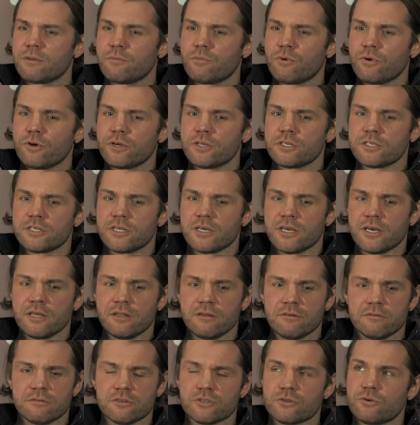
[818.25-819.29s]
the boys there
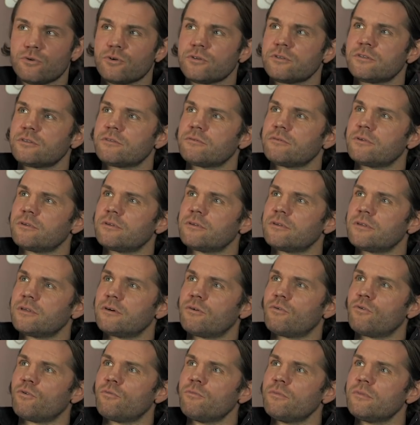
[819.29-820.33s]
scored at
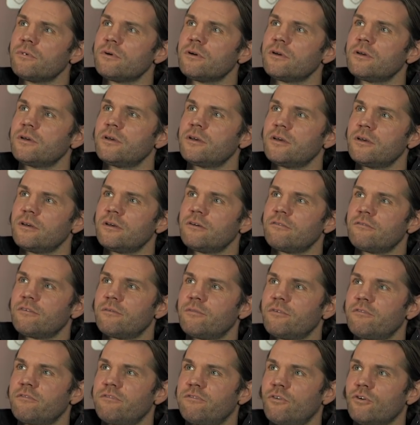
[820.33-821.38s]
home for
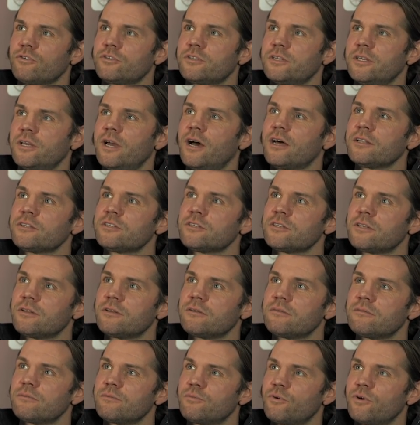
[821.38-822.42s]
about 40 yards, and
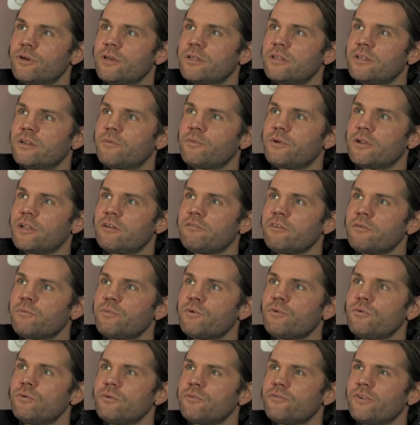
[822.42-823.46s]
he went in there up at Liverpool.